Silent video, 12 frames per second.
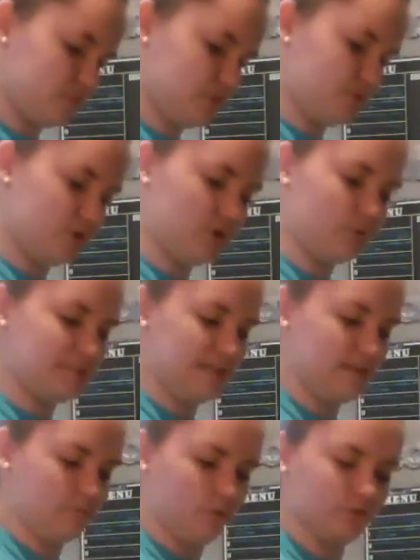You can always
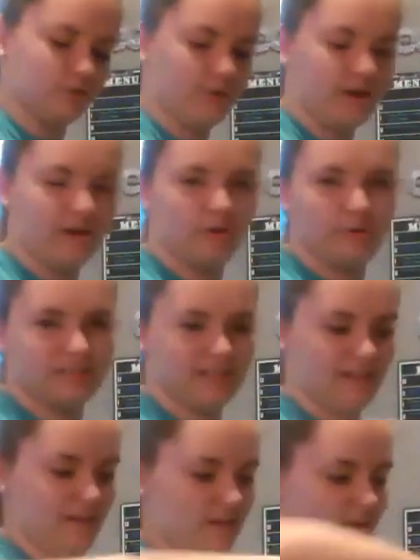add more. So I always
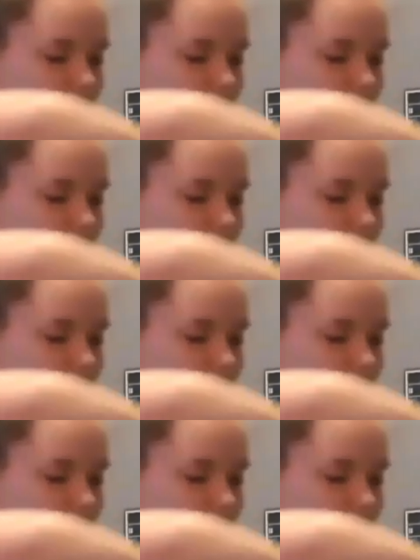say,